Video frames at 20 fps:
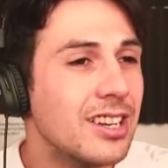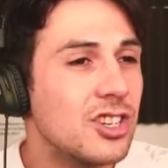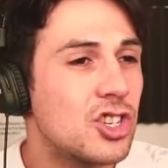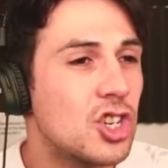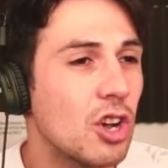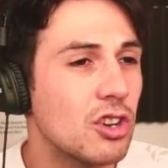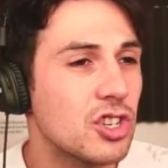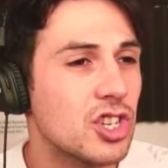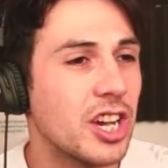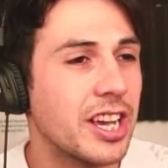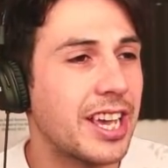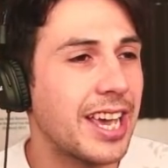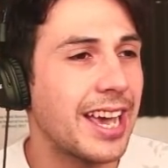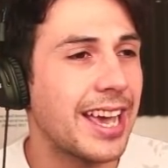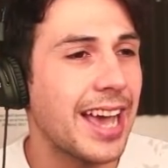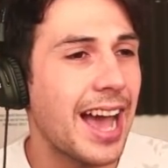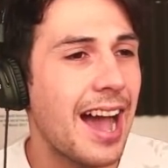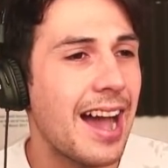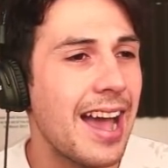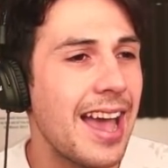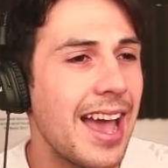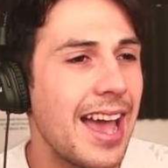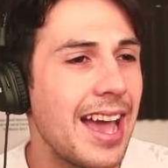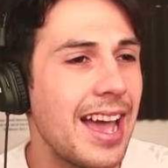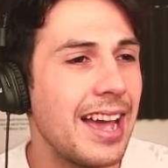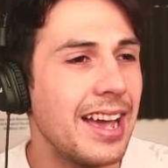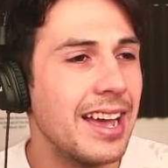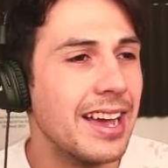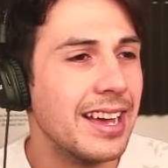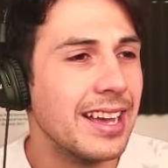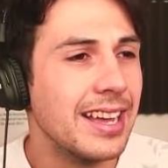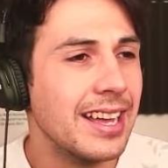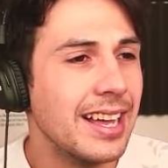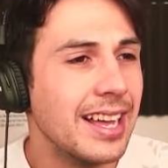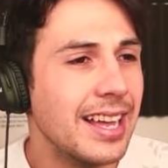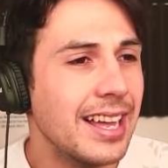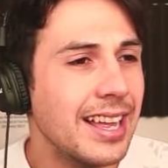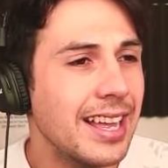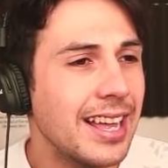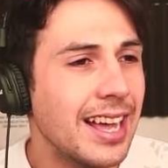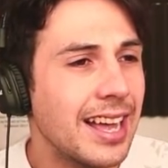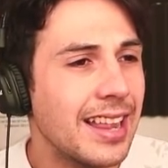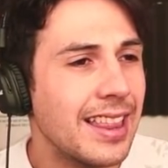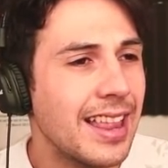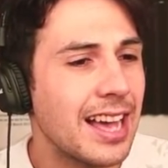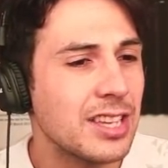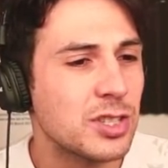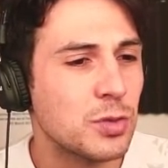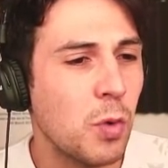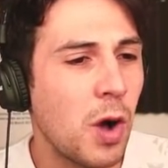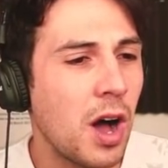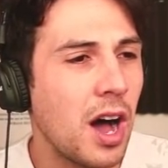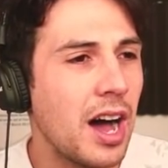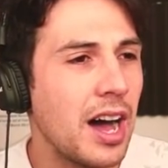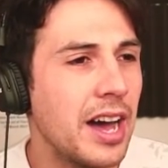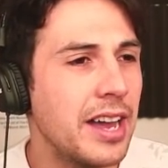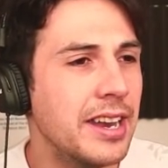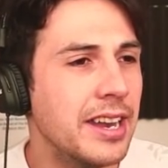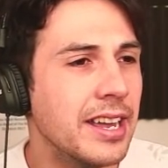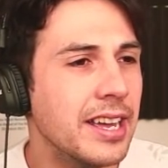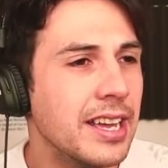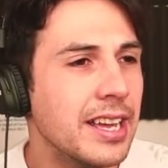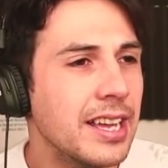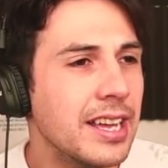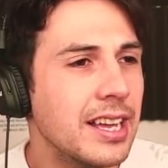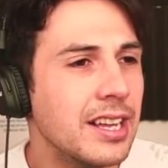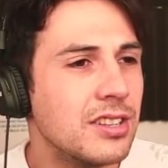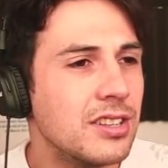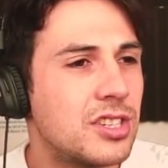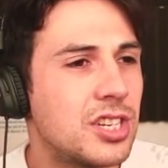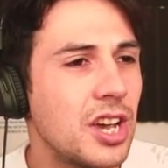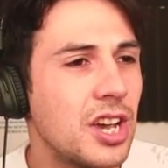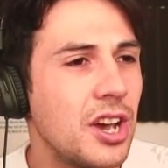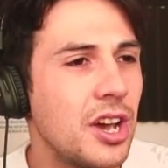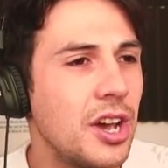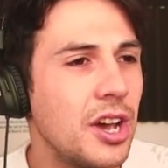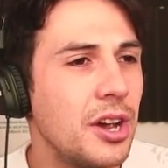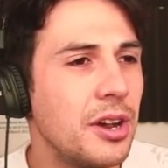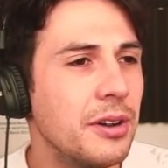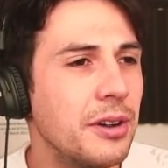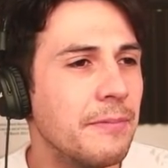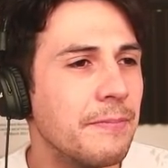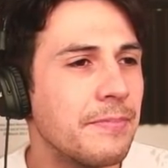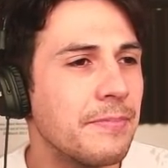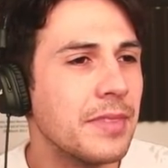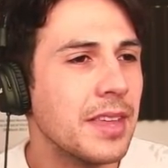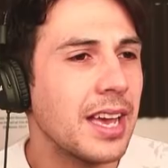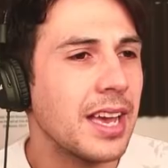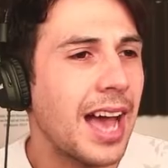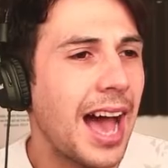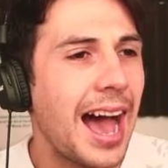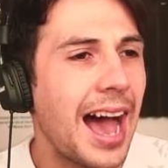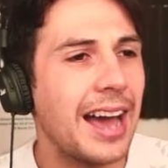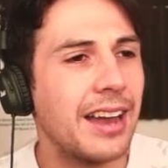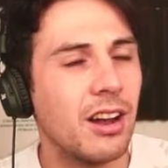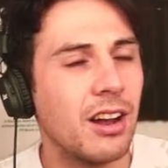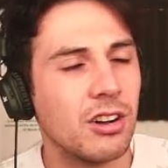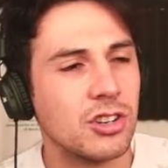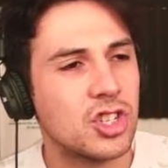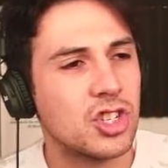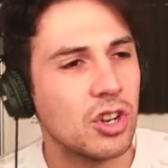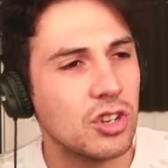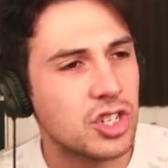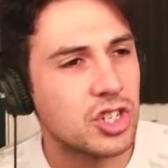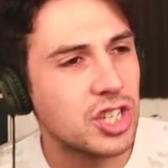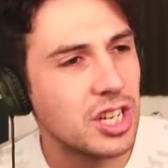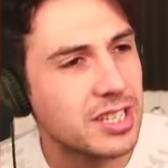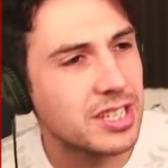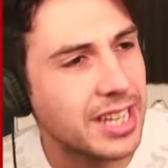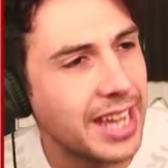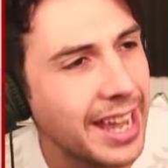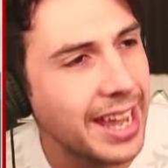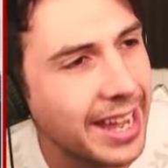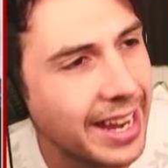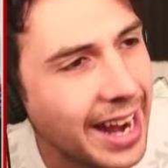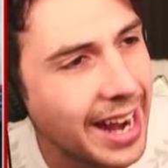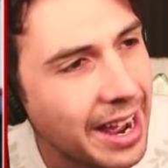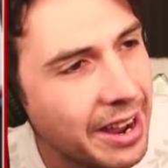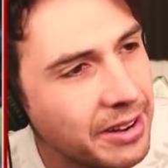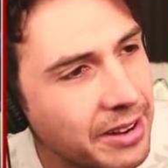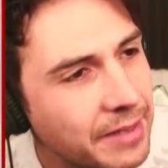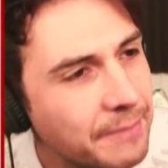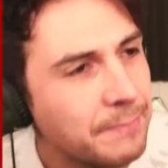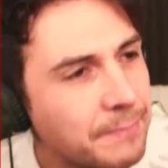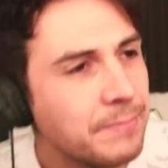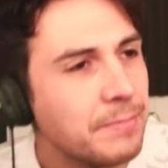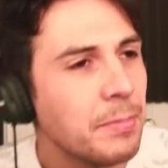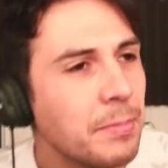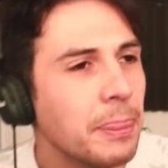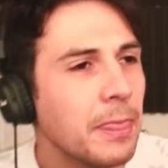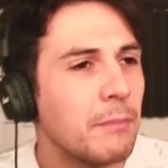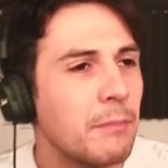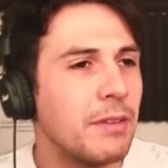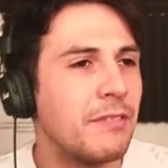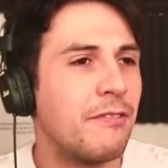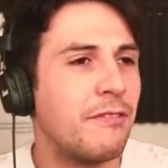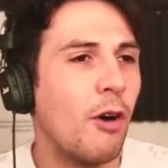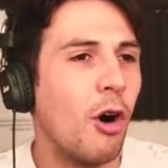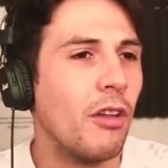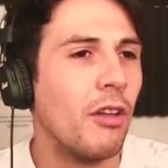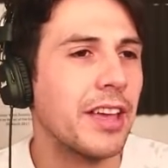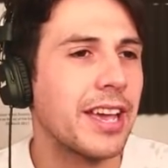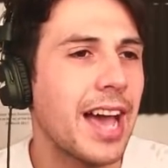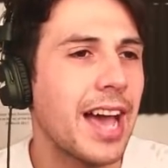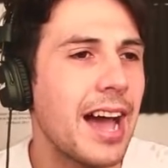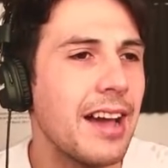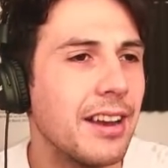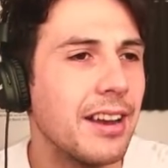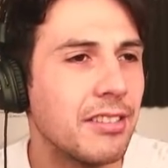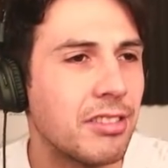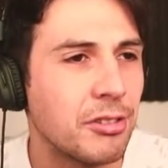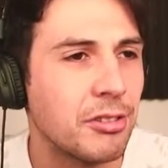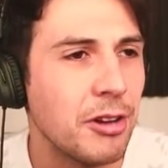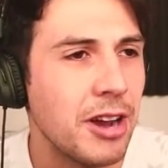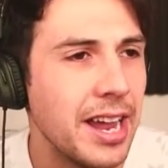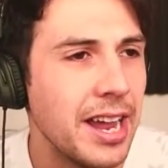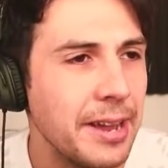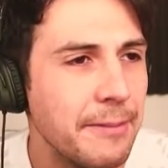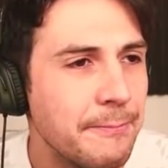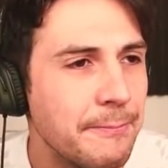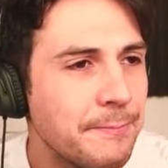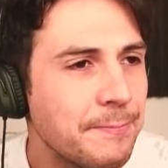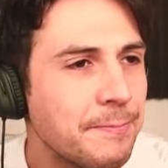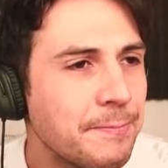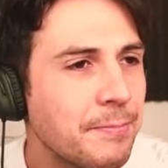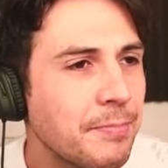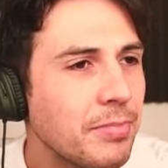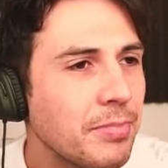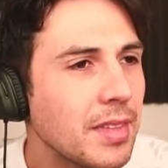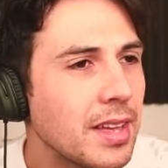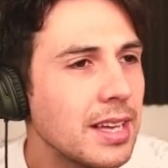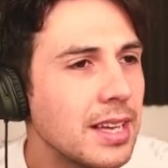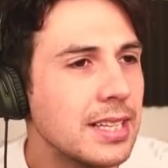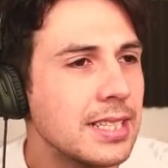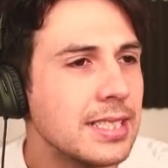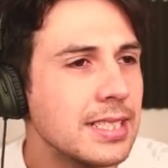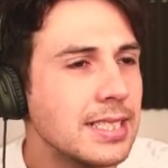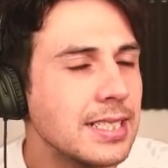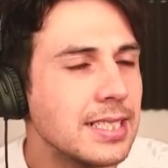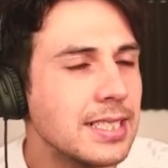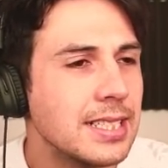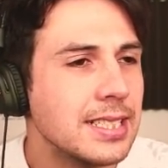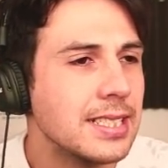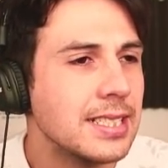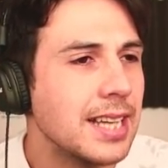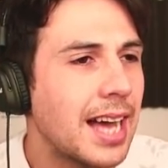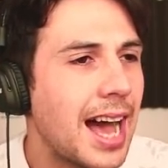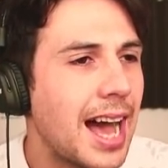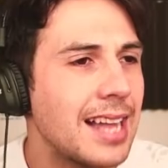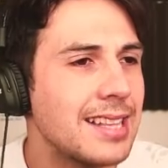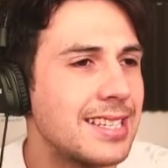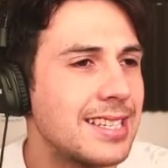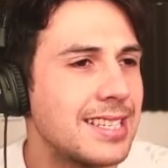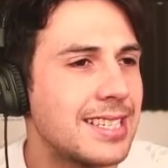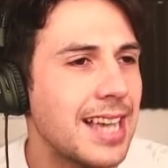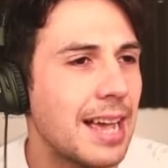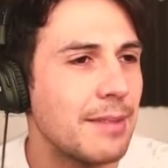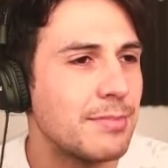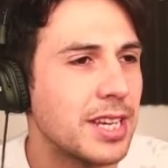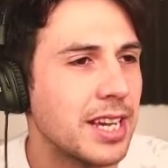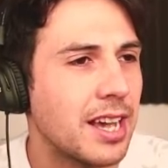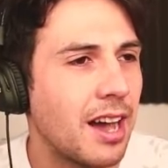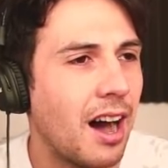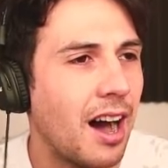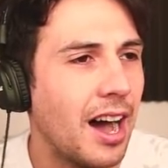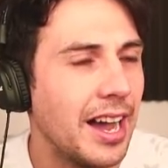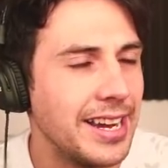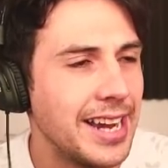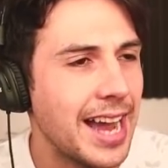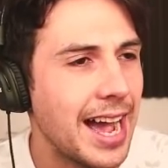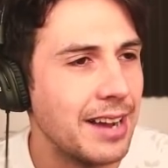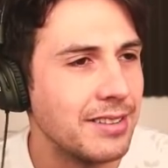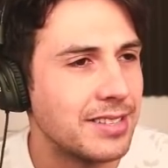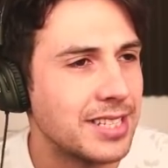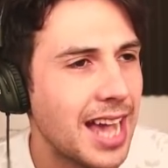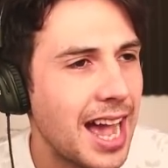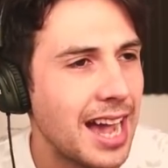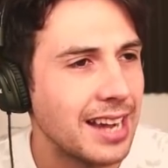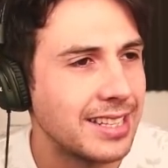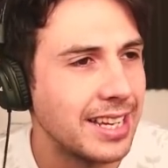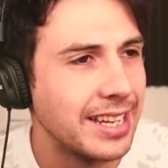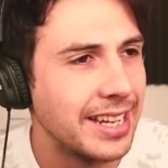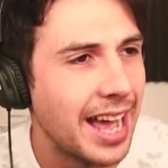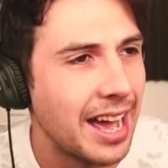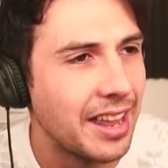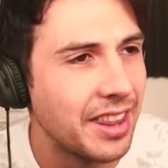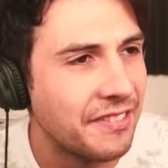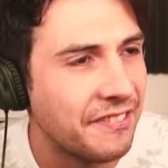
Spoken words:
Josh could kick out here. That's 1, 2, and oh, Josh just kicking out before the count of 3. AntiSepticEye now tagged in there.